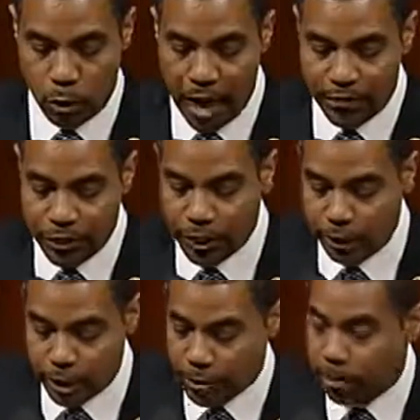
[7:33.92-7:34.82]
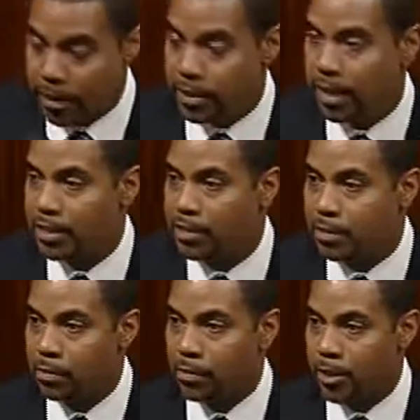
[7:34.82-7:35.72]
we have serious business
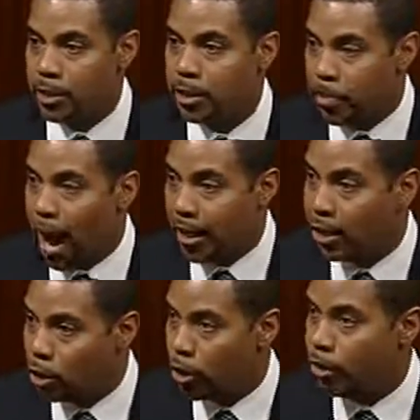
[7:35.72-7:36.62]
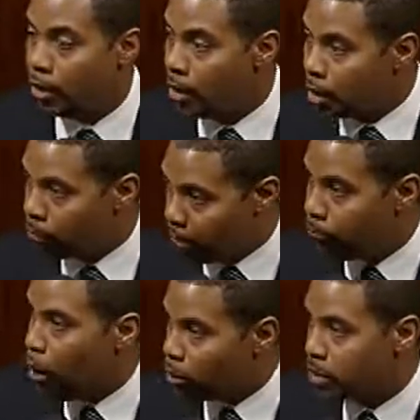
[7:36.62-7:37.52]
that this body could be
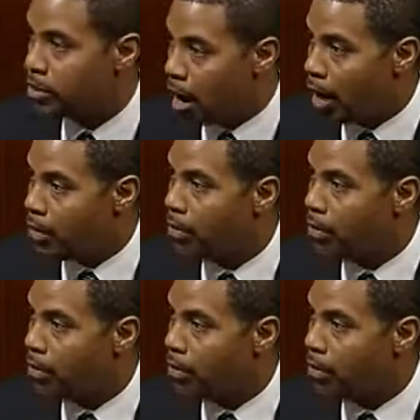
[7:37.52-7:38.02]
focused on.